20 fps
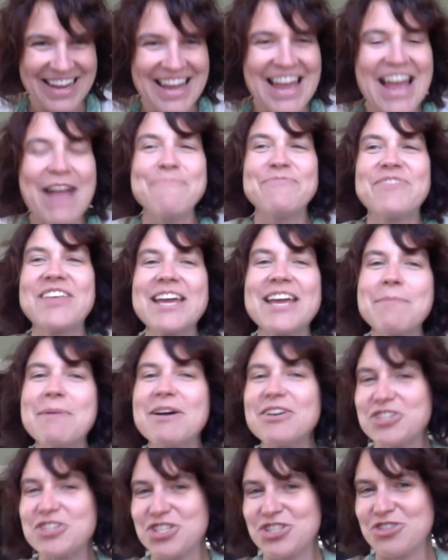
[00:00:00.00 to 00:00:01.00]
Think
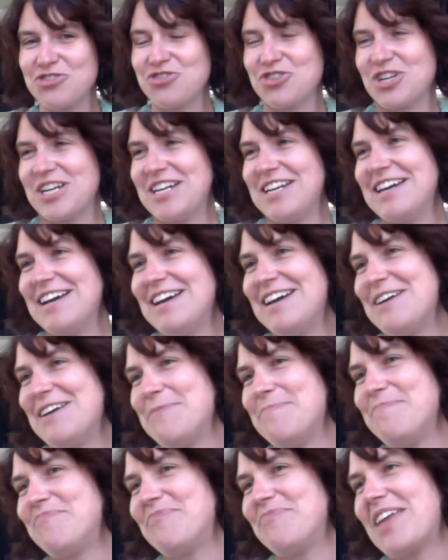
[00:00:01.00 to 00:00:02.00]
about children,
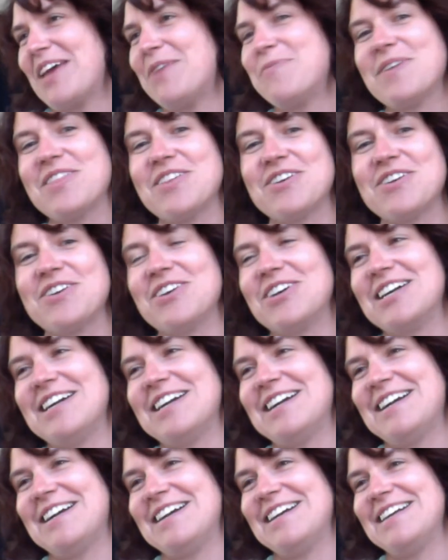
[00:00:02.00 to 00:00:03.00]
um, and whether
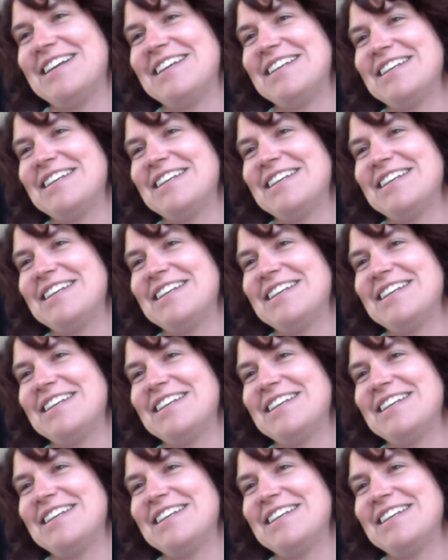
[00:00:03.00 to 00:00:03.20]
uh,